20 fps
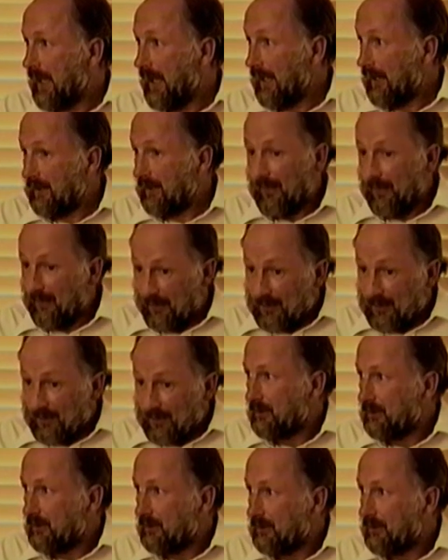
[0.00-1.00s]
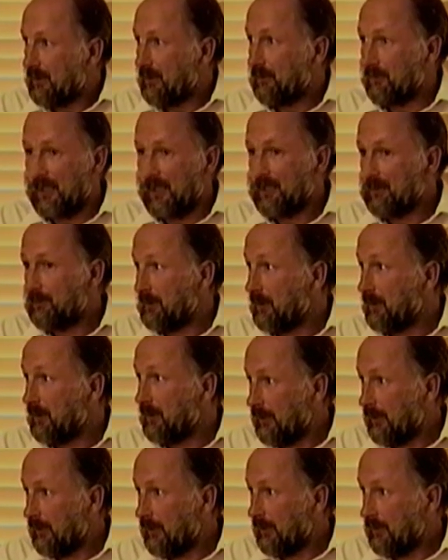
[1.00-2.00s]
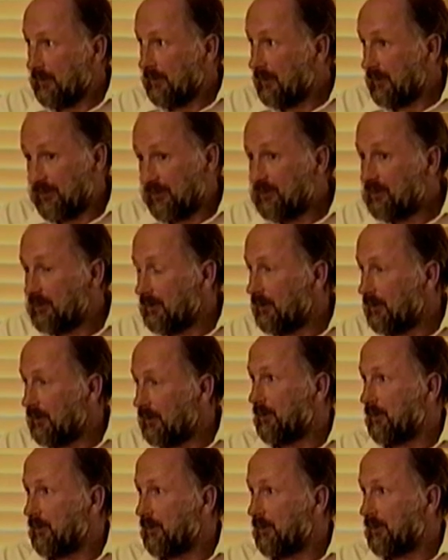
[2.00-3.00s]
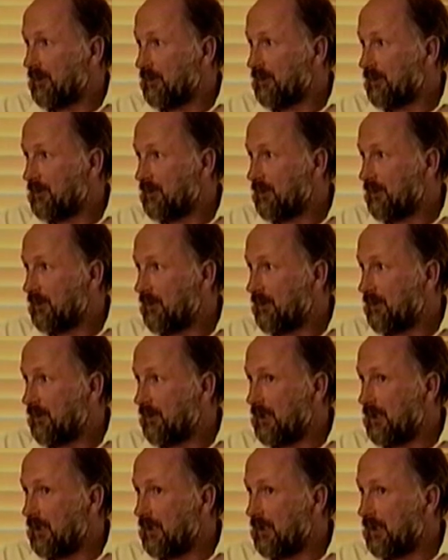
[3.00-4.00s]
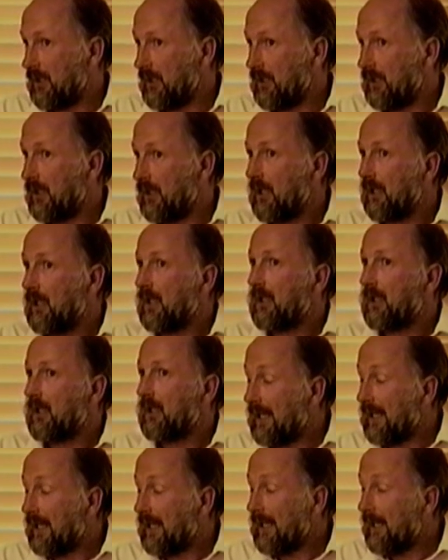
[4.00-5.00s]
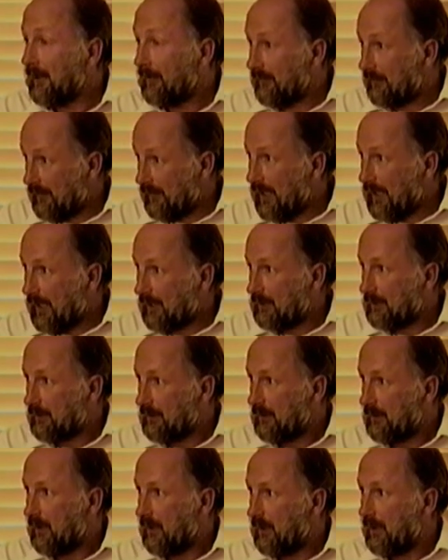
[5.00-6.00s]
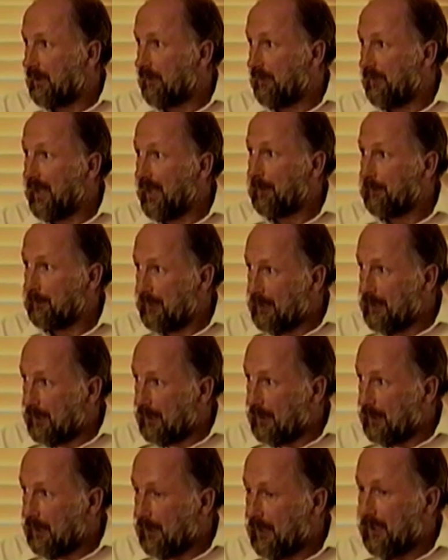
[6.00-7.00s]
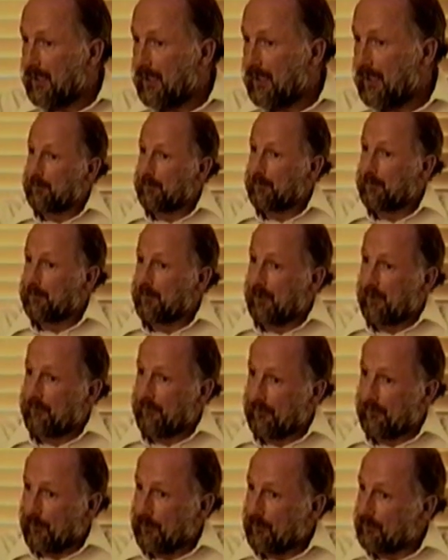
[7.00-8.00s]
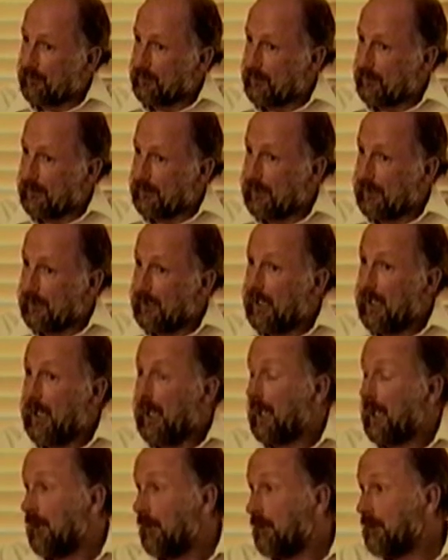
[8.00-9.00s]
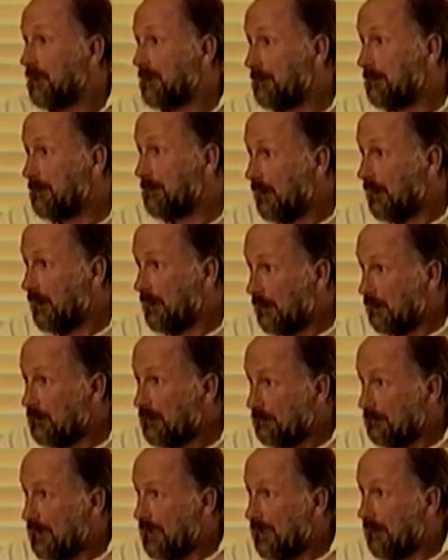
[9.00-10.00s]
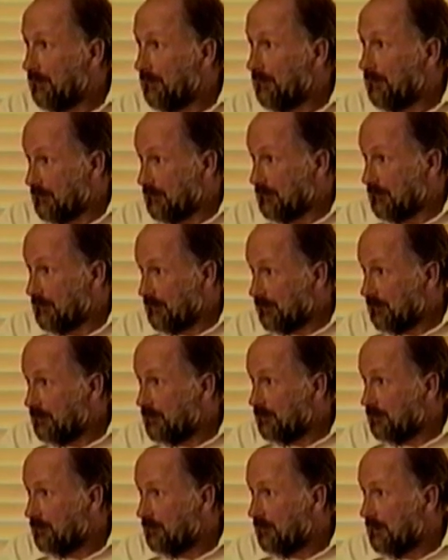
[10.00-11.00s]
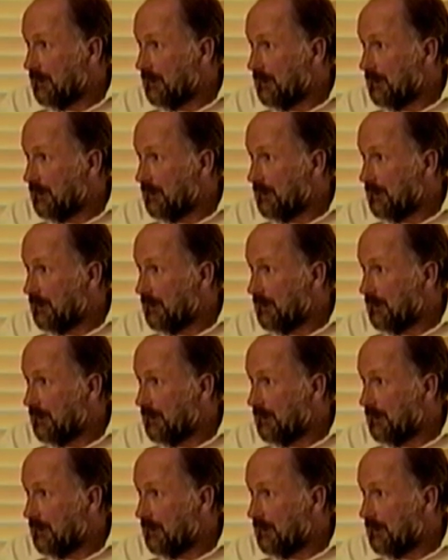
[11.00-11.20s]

that this arrangement no longer existed, was the net effect of that meeting, except unfortunately I only made it through number 2